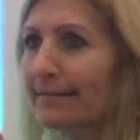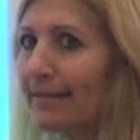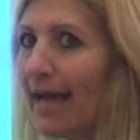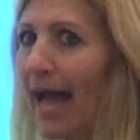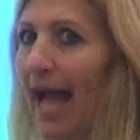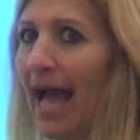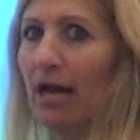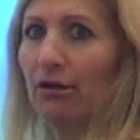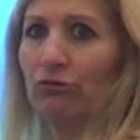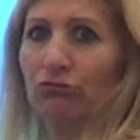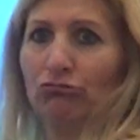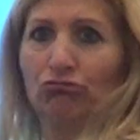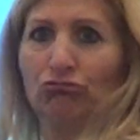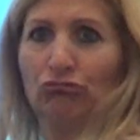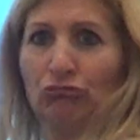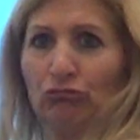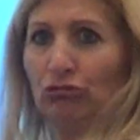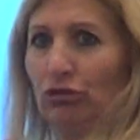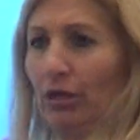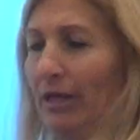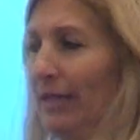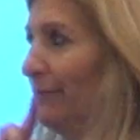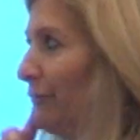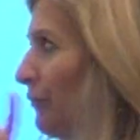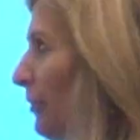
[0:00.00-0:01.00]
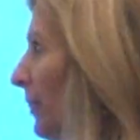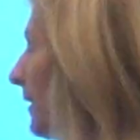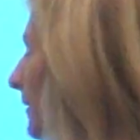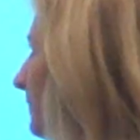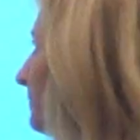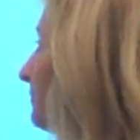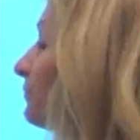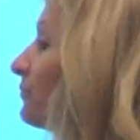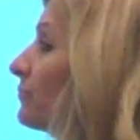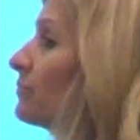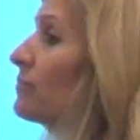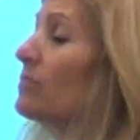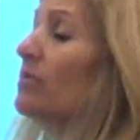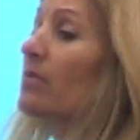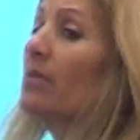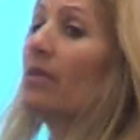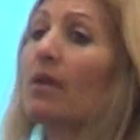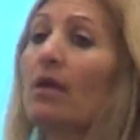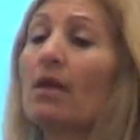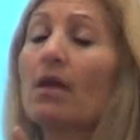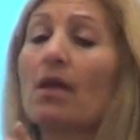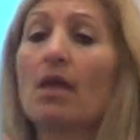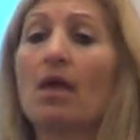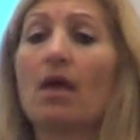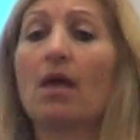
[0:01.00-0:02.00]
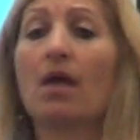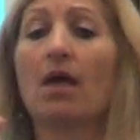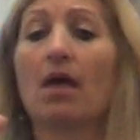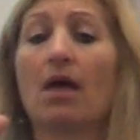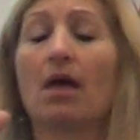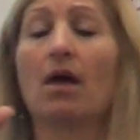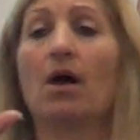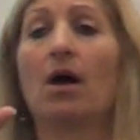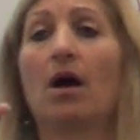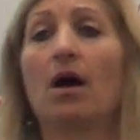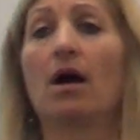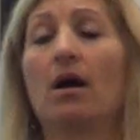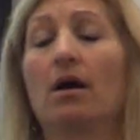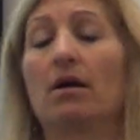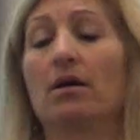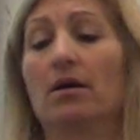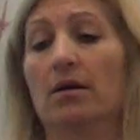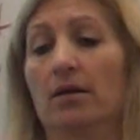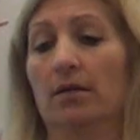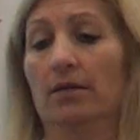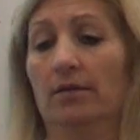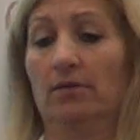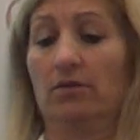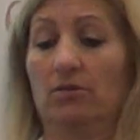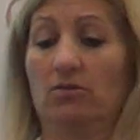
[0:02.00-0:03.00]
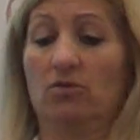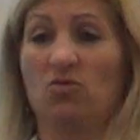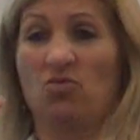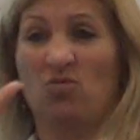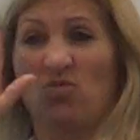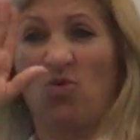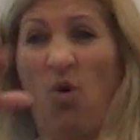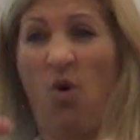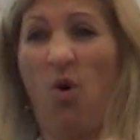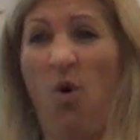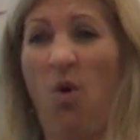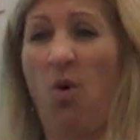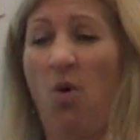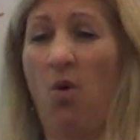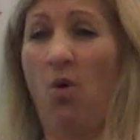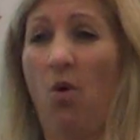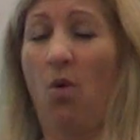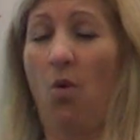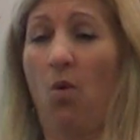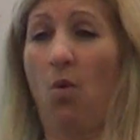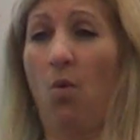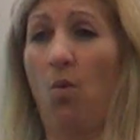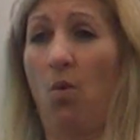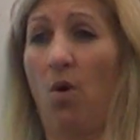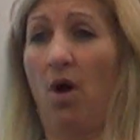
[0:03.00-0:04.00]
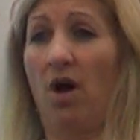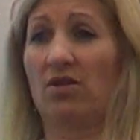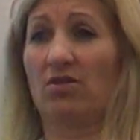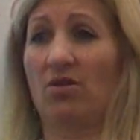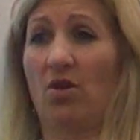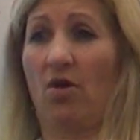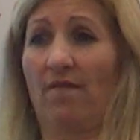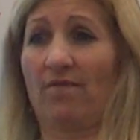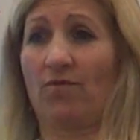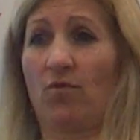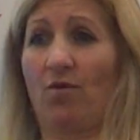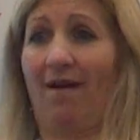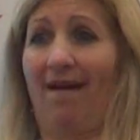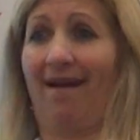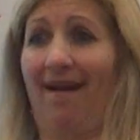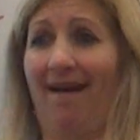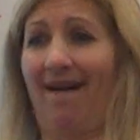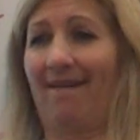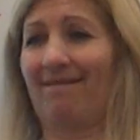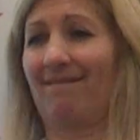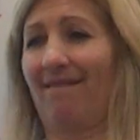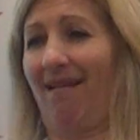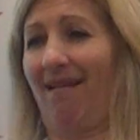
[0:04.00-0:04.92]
You never know what they might need in the future, so that way the design is set up.